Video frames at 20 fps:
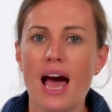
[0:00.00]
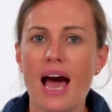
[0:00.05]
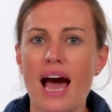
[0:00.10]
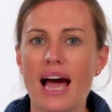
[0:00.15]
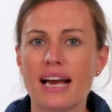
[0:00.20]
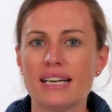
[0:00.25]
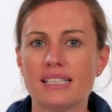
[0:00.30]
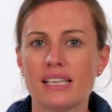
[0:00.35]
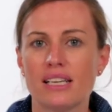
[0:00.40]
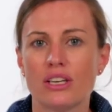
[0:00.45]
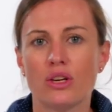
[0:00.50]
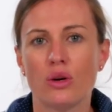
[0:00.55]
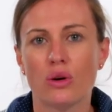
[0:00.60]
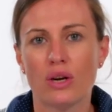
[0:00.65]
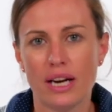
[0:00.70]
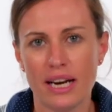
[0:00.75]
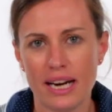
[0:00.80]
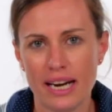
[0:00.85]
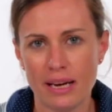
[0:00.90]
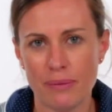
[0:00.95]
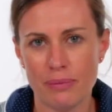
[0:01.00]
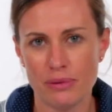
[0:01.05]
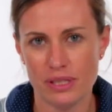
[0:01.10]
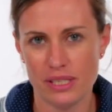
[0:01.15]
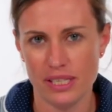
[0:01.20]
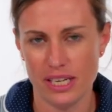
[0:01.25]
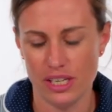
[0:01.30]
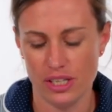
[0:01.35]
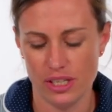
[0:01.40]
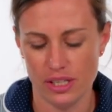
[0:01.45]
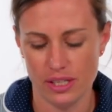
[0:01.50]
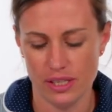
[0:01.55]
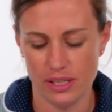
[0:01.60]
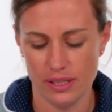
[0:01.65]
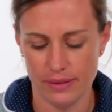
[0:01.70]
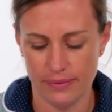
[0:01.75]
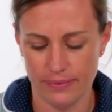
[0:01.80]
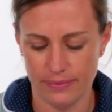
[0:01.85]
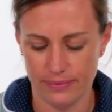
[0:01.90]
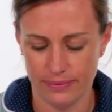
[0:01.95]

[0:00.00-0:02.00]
and your cleaning procedures.